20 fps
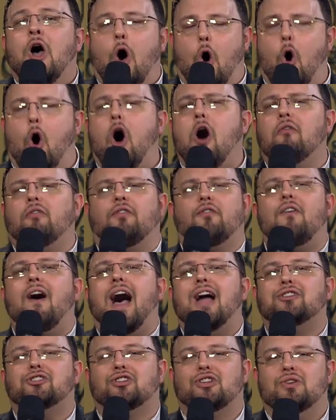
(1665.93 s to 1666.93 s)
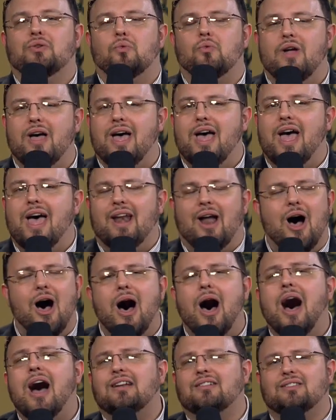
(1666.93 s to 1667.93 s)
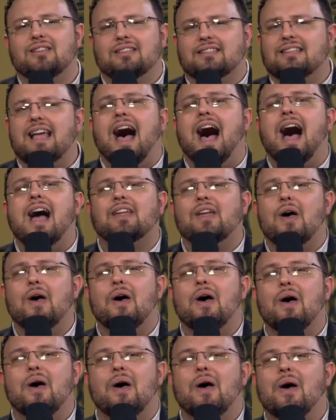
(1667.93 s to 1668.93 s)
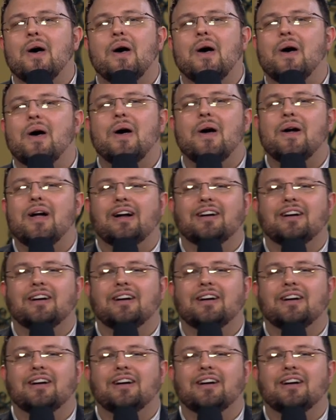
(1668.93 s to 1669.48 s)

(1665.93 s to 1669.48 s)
old-fashioned red-hot desire.